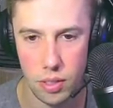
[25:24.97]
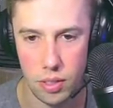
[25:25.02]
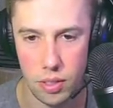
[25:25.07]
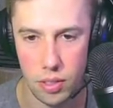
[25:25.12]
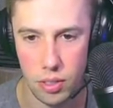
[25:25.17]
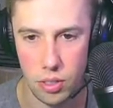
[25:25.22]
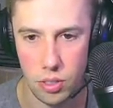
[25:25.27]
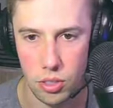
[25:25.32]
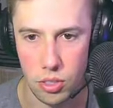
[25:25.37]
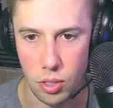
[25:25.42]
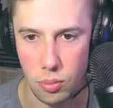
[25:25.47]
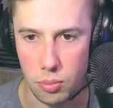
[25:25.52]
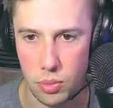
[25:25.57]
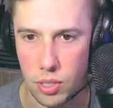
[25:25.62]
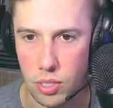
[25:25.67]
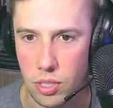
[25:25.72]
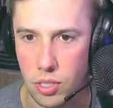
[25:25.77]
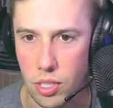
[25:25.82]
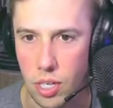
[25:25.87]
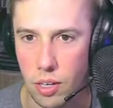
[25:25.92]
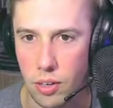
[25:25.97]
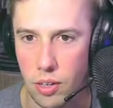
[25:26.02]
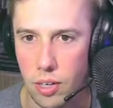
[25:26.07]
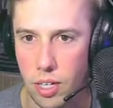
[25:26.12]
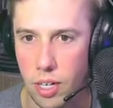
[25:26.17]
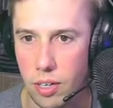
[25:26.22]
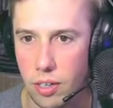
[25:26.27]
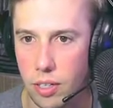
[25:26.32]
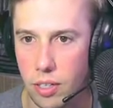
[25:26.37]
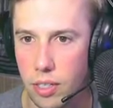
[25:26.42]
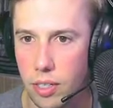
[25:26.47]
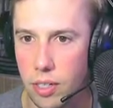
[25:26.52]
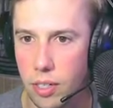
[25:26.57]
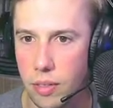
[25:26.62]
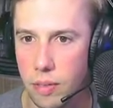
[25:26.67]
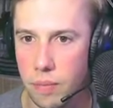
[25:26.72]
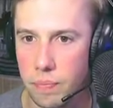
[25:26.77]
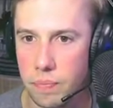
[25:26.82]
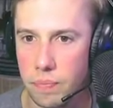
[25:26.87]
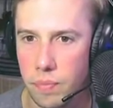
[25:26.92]
There's something scary down here.
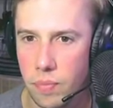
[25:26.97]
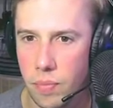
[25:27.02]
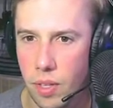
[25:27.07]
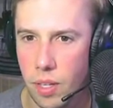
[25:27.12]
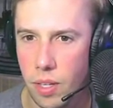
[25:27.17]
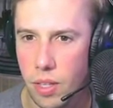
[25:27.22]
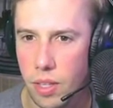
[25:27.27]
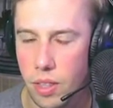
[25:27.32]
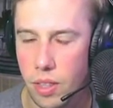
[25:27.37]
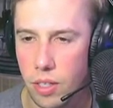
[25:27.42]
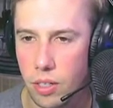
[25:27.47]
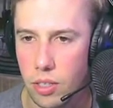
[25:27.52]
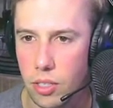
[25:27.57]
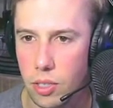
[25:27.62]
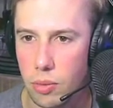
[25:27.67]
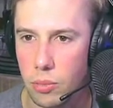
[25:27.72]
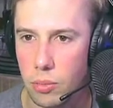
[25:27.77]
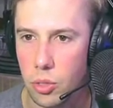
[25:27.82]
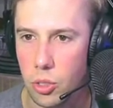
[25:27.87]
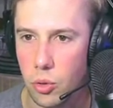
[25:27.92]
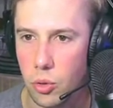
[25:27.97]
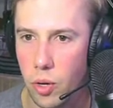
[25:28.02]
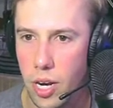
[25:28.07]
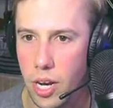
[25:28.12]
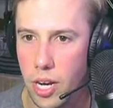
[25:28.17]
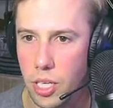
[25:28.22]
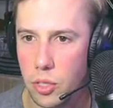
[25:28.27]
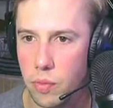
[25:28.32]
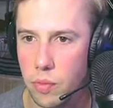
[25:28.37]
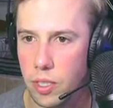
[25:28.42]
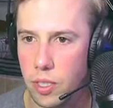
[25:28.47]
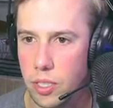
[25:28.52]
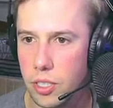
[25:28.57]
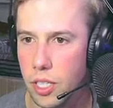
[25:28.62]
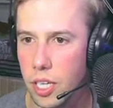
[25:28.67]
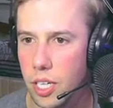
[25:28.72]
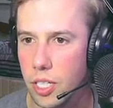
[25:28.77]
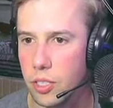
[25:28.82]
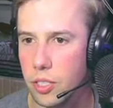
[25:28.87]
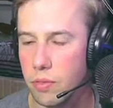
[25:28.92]
There's some strange
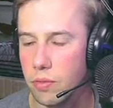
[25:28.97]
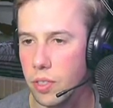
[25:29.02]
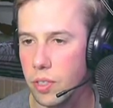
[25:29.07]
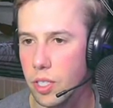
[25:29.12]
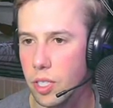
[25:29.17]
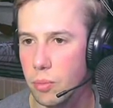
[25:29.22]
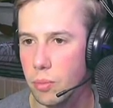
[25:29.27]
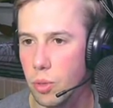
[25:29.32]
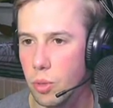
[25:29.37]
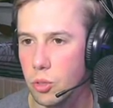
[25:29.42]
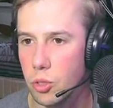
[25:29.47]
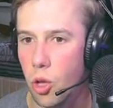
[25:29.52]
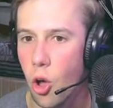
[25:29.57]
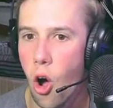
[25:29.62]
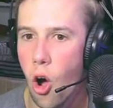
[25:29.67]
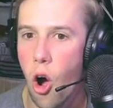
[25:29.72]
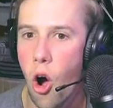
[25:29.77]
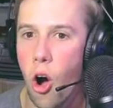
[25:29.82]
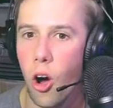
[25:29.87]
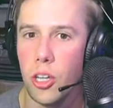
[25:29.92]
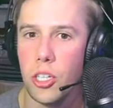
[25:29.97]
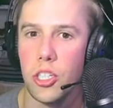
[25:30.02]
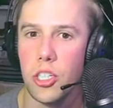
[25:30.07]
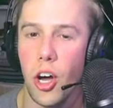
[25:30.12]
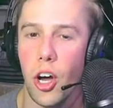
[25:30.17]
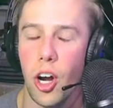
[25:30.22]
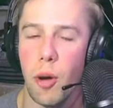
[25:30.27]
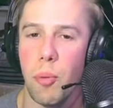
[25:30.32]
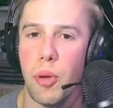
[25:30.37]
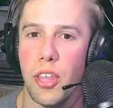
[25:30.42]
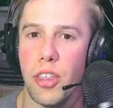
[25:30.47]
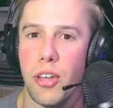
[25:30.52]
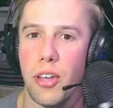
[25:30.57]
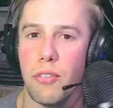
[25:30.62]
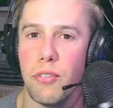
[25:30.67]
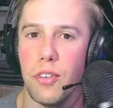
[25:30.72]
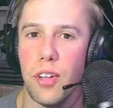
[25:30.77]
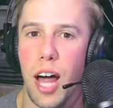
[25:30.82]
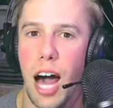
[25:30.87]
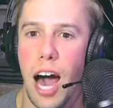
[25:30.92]
vegetation filling most- It's gonna be the
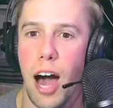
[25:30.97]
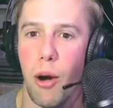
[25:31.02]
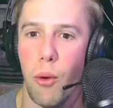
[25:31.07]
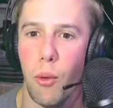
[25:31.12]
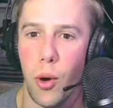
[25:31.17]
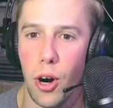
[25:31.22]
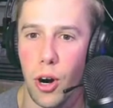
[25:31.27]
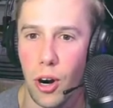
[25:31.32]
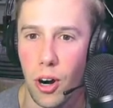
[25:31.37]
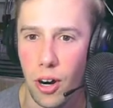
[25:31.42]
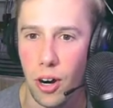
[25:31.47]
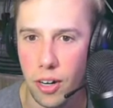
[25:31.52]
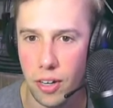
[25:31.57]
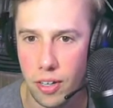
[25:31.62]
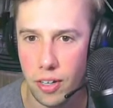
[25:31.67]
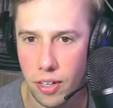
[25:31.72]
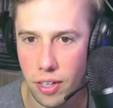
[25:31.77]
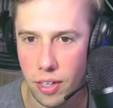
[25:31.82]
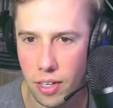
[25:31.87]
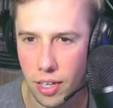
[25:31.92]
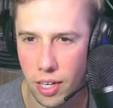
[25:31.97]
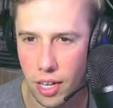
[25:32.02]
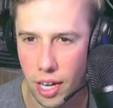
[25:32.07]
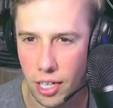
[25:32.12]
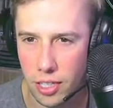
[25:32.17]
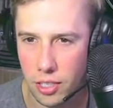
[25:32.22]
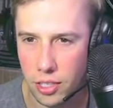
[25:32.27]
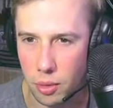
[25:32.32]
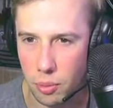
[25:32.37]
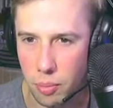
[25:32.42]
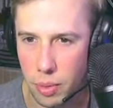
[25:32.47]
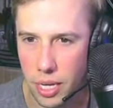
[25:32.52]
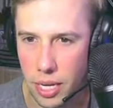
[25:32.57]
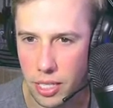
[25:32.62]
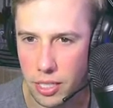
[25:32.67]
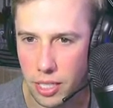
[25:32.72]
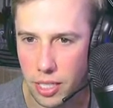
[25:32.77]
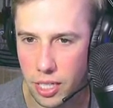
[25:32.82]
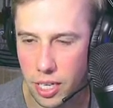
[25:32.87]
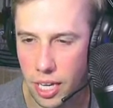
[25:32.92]
flower! As
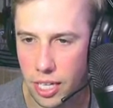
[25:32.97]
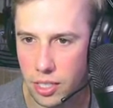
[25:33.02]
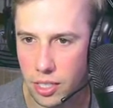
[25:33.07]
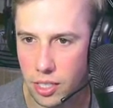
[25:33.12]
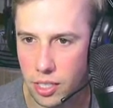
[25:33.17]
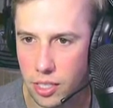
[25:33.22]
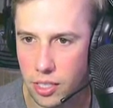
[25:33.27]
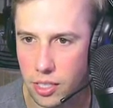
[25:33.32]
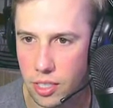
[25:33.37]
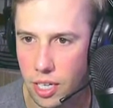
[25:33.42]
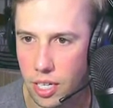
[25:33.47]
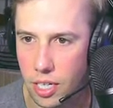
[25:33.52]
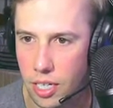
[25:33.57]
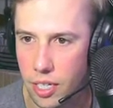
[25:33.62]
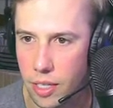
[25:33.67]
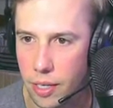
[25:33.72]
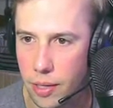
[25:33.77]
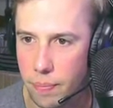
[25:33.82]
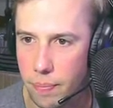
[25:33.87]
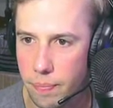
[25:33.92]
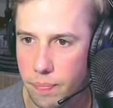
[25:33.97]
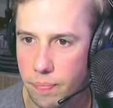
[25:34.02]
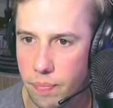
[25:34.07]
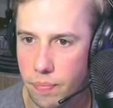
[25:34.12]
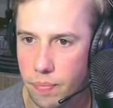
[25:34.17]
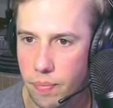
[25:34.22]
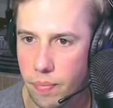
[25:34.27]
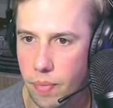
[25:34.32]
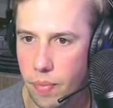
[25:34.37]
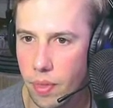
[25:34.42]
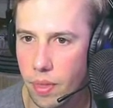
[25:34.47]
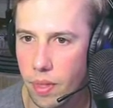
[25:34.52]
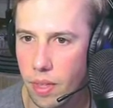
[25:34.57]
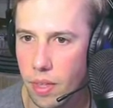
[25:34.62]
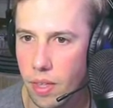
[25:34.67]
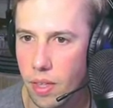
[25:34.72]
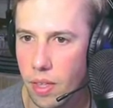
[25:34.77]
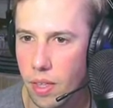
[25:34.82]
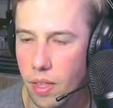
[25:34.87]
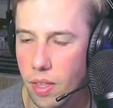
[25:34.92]
amazing as it is deadly,
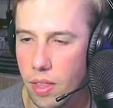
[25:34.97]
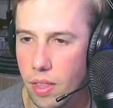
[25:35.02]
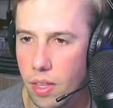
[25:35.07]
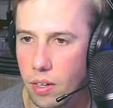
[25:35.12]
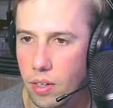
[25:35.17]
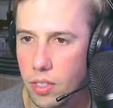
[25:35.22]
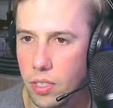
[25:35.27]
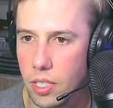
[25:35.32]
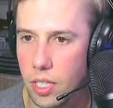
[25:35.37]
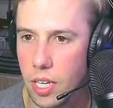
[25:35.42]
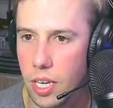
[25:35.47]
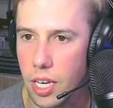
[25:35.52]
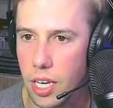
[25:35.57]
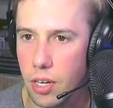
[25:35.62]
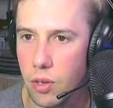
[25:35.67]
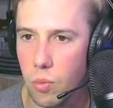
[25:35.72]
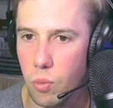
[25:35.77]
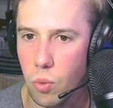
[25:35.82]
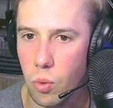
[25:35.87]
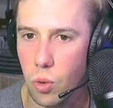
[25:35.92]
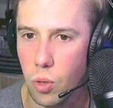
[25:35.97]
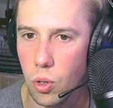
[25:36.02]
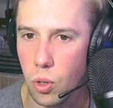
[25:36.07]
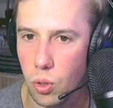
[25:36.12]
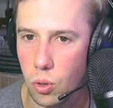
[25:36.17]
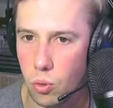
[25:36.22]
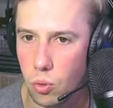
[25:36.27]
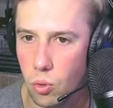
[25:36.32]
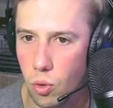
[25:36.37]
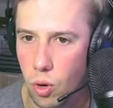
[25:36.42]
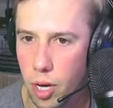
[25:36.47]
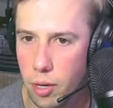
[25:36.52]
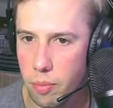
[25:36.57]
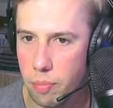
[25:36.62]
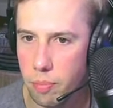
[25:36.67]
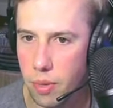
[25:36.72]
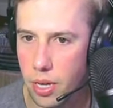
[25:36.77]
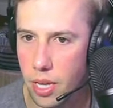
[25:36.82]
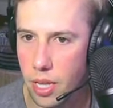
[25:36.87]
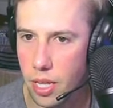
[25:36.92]
there is a hidden world
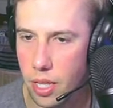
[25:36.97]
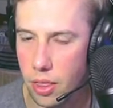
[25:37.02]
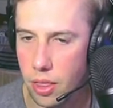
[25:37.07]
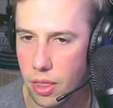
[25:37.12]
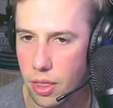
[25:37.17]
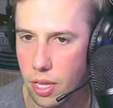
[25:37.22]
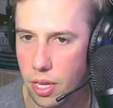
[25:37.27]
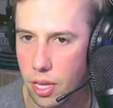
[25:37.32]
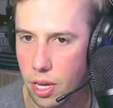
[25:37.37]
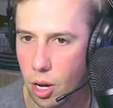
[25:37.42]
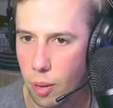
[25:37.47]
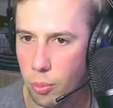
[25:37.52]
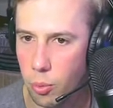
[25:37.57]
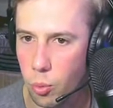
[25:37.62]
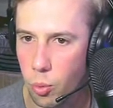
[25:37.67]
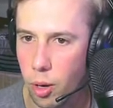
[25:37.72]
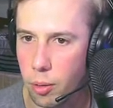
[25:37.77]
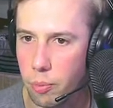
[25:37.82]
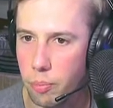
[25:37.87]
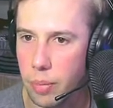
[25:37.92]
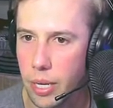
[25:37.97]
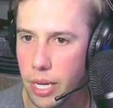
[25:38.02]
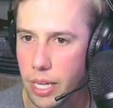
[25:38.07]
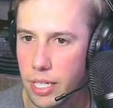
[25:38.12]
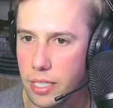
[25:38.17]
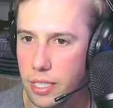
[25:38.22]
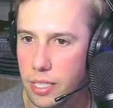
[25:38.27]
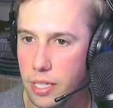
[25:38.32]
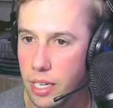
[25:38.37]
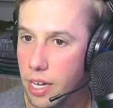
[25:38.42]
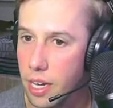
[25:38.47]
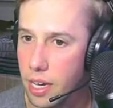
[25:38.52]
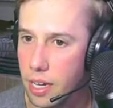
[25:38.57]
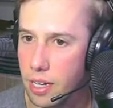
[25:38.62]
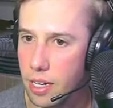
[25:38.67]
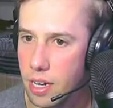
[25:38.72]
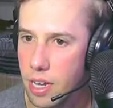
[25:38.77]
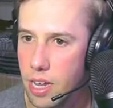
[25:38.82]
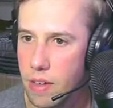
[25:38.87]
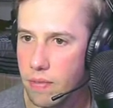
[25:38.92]
right beneath the Upuaut base,
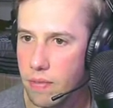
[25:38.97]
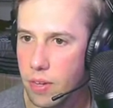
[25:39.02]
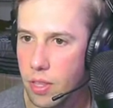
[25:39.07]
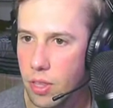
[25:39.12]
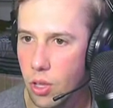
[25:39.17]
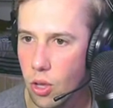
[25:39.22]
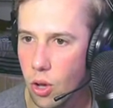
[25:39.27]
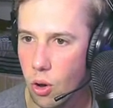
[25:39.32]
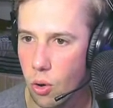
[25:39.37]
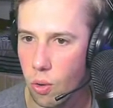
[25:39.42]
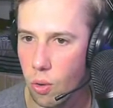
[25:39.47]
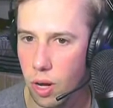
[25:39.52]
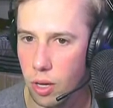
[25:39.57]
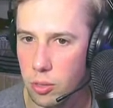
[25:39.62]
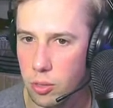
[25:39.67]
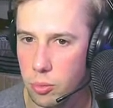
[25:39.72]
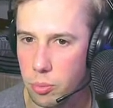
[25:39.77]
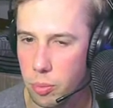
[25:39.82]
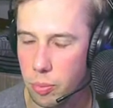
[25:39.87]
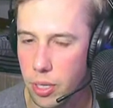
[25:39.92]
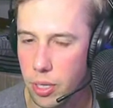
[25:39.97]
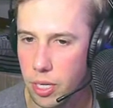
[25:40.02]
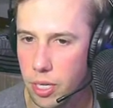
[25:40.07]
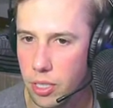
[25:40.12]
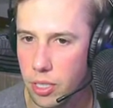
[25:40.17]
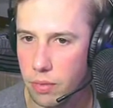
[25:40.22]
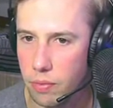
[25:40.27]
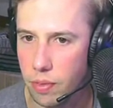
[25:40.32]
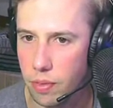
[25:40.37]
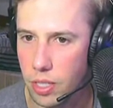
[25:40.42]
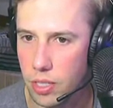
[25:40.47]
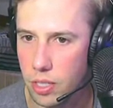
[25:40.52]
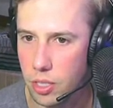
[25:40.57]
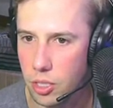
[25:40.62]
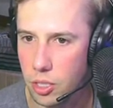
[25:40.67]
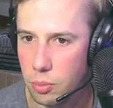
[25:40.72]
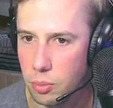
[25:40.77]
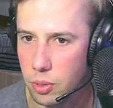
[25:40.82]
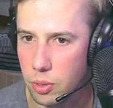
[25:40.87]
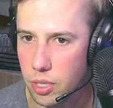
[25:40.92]
and even though I was prepared to find
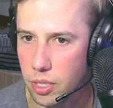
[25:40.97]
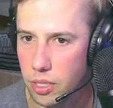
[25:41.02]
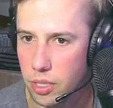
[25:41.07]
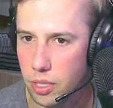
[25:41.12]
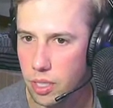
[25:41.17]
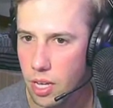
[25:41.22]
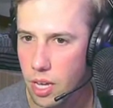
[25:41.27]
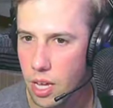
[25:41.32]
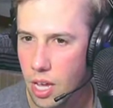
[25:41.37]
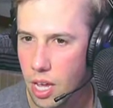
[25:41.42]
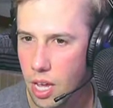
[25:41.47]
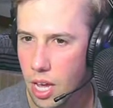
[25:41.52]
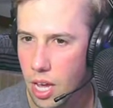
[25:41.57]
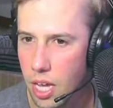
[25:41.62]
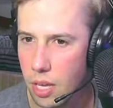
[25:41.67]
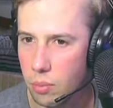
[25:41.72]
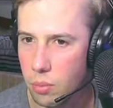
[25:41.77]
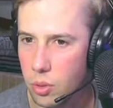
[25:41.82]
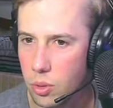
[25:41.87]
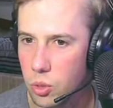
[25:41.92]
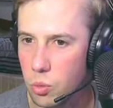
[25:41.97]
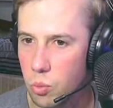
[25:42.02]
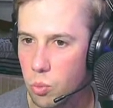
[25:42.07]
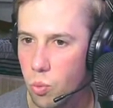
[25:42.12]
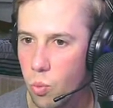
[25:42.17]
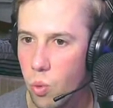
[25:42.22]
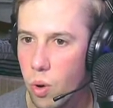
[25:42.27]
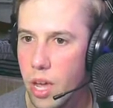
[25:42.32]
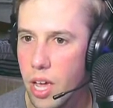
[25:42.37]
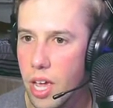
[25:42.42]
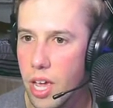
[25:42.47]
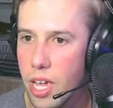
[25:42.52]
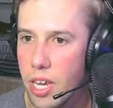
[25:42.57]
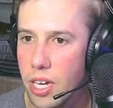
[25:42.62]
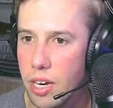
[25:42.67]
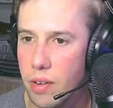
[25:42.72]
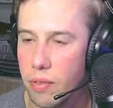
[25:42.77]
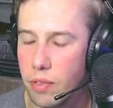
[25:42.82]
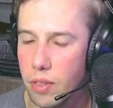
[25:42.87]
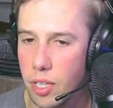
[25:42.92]
such a place, it was way
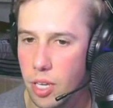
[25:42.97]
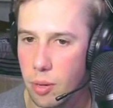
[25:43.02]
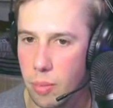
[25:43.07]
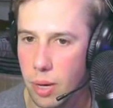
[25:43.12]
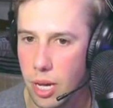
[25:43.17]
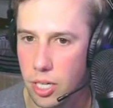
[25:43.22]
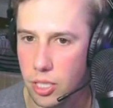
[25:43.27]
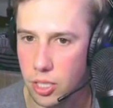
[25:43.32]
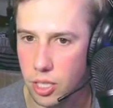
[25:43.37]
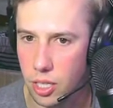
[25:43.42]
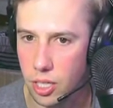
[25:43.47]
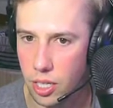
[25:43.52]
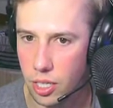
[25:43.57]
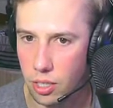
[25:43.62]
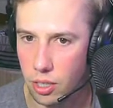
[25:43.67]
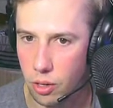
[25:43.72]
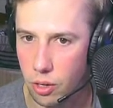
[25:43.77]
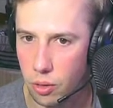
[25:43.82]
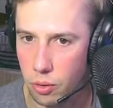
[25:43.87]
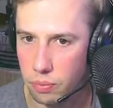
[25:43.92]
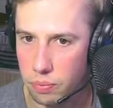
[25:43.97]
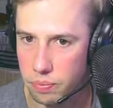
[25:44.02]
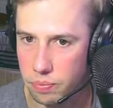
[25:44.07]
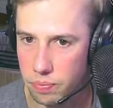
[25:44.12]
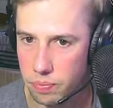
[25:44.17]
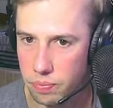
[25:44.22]
different than imagining alone.